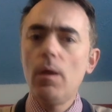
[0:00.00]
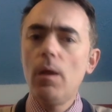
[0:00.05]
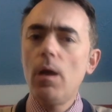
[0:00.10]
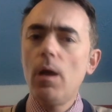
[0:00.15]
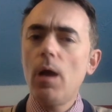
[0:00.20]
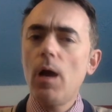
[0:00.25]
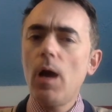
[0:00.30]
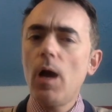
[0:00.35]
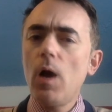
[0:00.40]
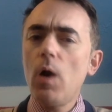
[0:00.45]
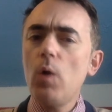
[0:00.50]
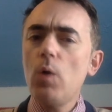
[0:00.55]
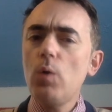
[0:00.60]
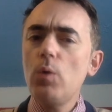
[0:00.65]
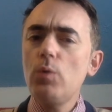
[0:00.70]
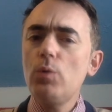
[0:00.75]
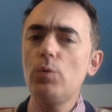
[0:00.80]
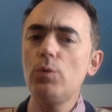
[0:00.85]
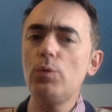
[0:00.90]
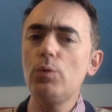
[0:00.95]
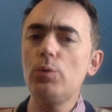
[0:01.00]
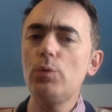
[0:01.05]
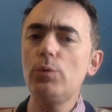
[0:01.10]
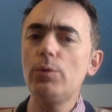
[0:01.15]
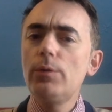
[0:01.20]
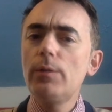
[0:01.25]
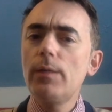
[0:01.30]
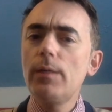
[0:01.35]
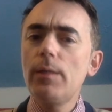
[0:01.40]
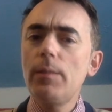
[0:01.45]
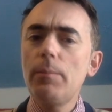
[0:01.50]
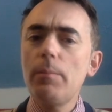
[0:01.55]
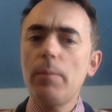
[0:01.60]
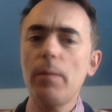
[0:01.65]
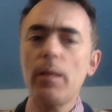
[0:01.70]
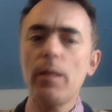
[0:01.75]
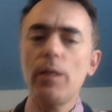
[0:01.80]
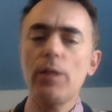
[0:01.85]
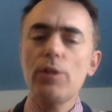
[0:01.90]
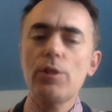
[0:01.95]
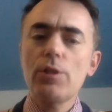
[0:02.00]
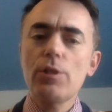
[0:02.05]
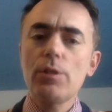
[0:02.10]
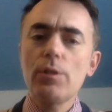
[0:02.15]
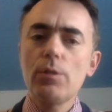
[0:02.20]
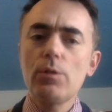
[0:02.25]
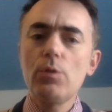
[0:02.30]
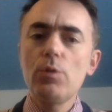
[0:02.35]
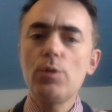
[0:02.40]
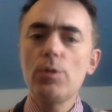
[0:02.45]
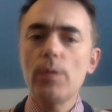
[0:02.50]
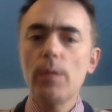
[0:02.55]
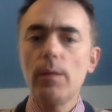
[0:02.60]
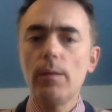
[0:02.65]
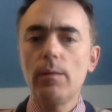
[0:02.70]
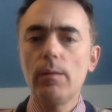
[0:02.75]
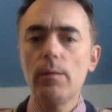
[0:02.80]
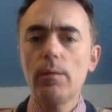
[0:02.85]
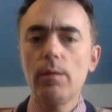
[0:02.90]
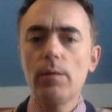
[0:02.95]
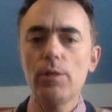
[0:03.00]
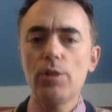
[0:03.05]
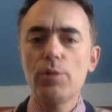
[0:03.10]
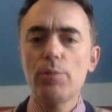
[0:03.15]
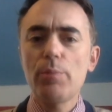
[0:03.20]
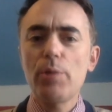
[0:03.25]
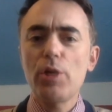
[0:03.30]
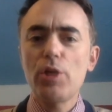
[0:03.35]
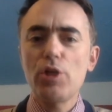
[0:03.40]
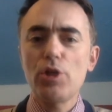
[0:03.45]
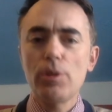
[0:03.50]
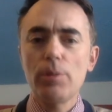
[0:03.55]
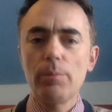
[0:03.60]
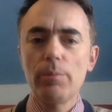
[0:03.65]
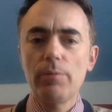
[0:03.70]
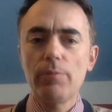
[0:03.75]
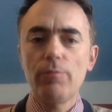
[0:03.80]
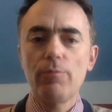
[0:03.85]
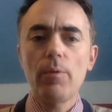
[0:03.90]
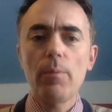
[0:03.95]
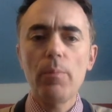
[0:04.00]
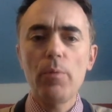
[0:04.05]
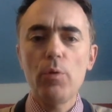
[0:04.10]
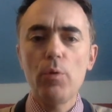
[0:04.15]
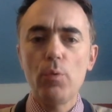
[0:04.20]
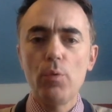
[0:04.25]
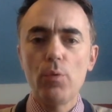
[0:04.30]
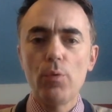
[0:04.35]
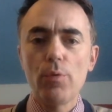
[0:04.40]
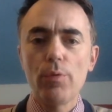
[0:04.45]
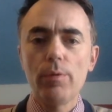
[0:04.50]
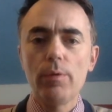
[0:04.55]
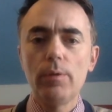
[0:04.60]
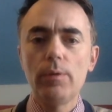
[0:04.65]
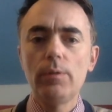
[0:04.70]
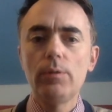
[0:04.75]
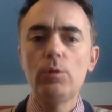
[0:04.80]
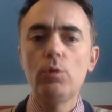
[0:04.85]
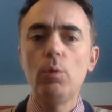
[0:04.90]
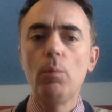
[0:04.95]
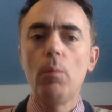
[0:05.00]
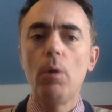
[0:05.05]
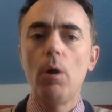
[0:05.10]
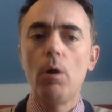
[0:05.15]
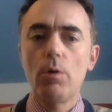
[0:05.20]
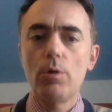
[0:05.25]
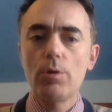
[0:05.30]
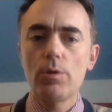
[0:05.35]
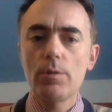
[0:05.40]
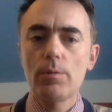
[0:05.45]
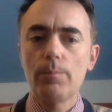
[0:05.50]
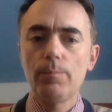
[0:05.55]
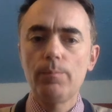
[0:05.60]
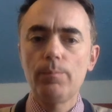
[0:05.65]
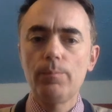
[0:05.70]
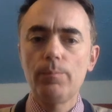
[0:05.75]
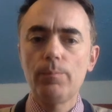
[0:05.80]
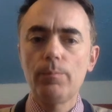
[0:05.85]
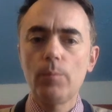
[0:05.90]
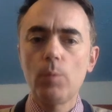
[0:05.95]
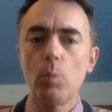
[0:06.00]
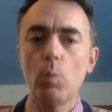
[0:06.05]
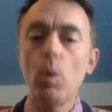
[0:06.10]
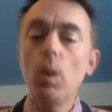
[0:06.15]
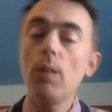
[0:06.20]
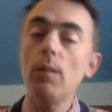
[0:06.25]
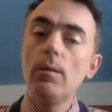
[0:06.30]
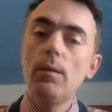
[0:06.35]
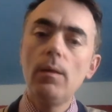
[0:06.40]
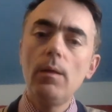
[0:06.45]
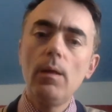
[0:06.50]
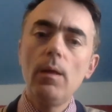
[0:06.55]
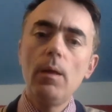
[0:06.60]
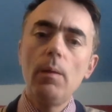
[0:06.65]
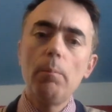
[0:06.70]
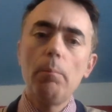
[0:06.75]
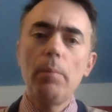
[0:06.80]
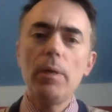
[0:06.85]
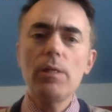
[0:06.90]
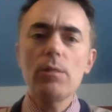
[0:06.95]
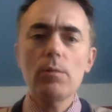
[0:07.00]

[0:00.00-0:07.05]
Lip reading: How do they manage to send a spaceship from the Earth to Mars? Well, based